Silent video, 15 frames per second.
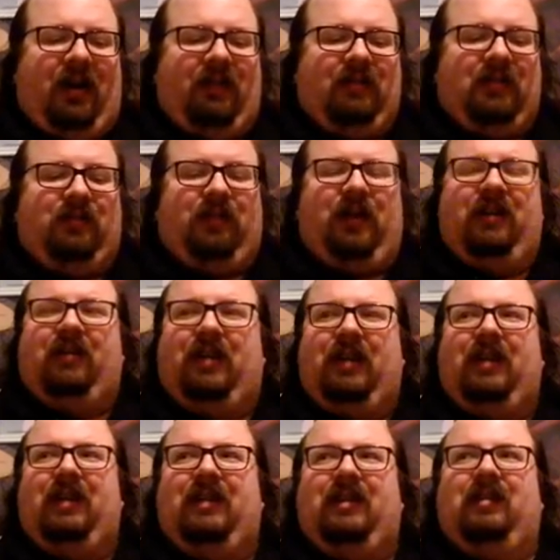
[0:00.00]
I was finally
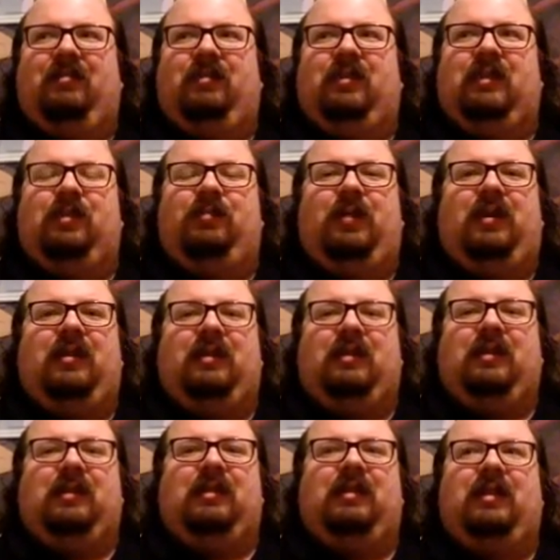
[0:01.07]
getting those
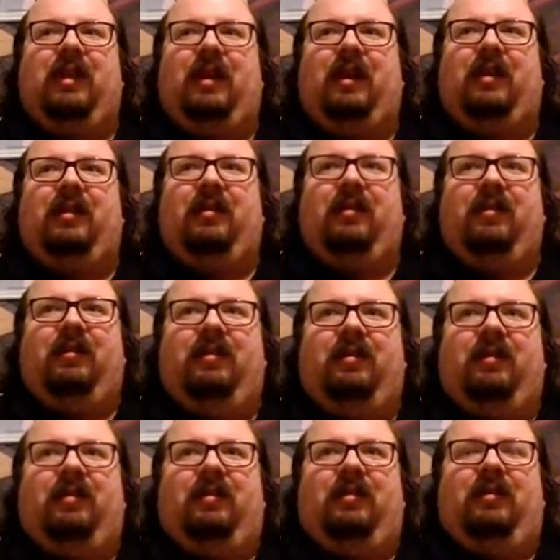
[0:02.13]
experiences that
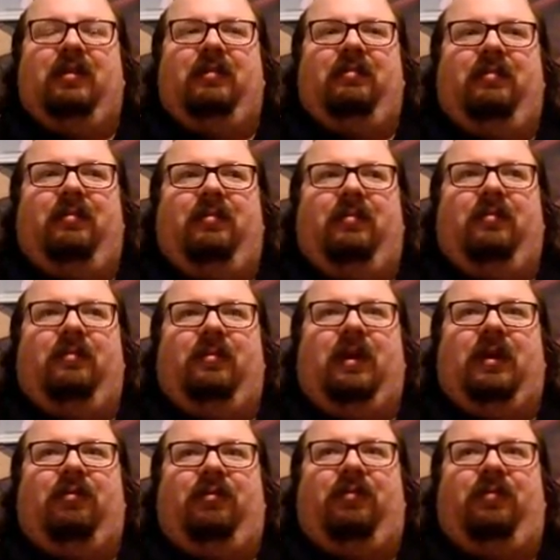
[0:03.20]

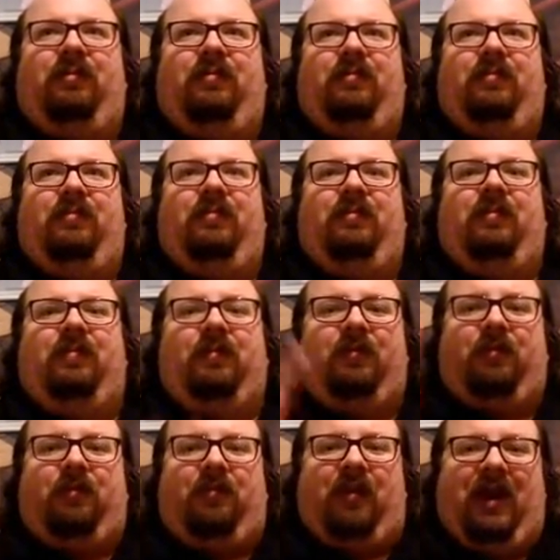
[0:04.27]
my
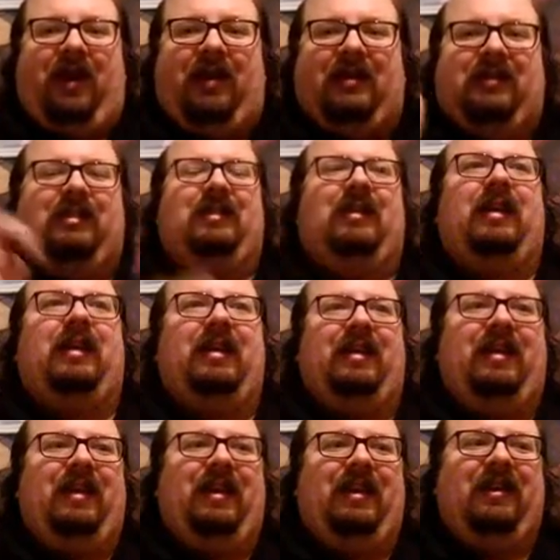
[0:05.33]
friends
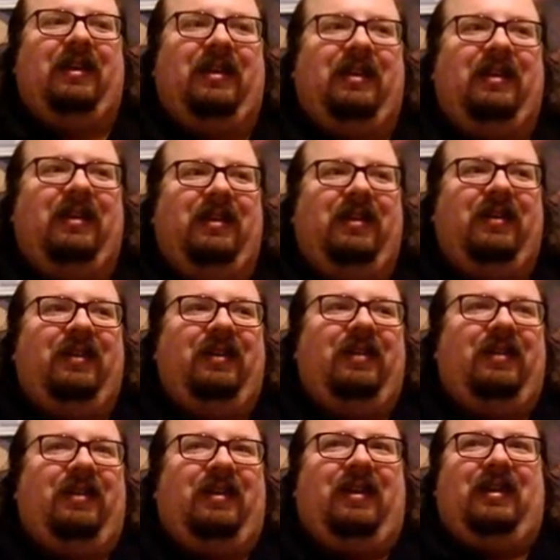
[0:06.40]
in
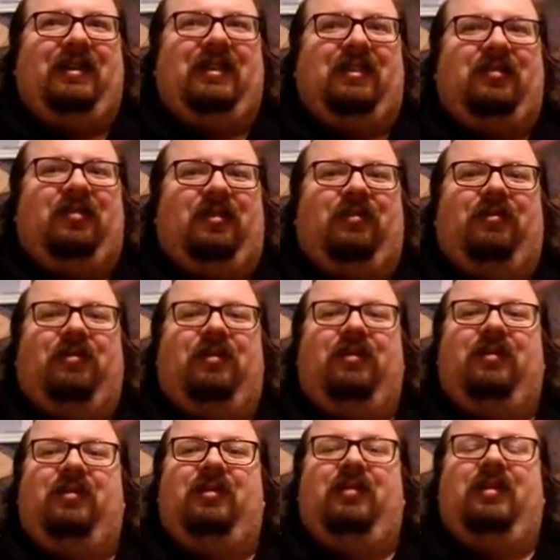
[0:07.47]
high school
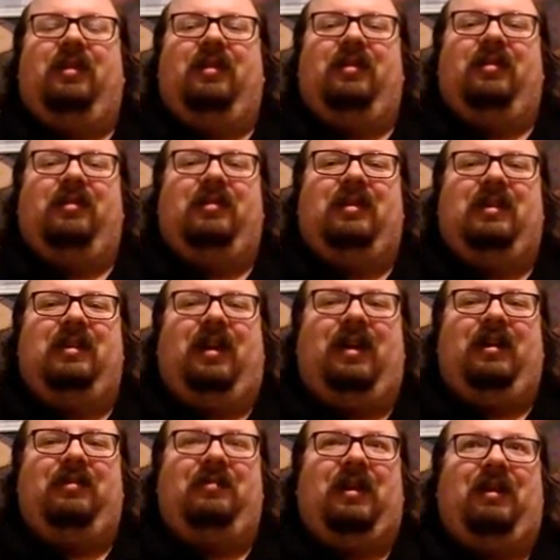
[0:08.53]
were
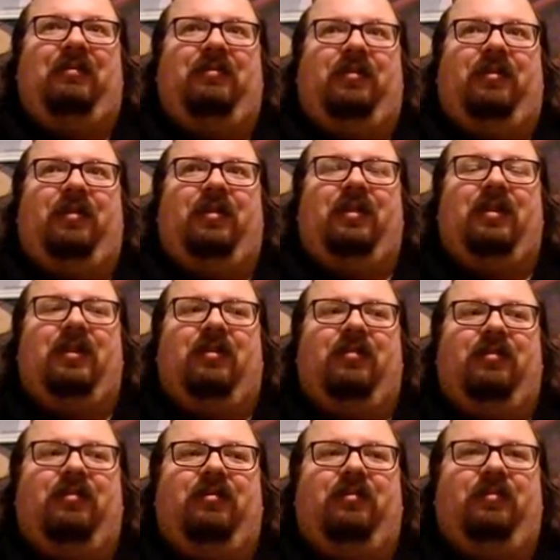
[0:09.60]
denying me for
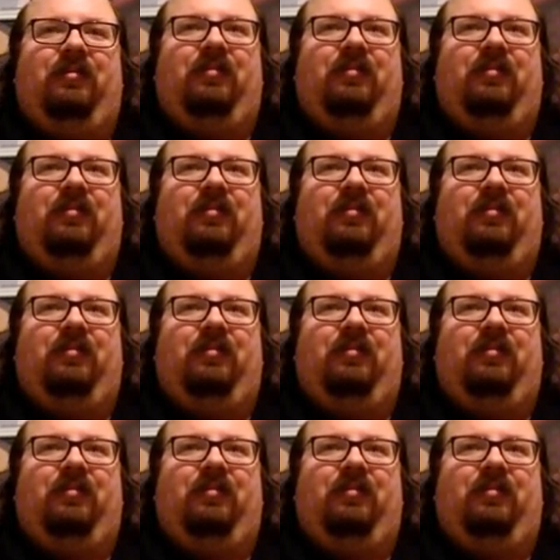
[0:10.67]
no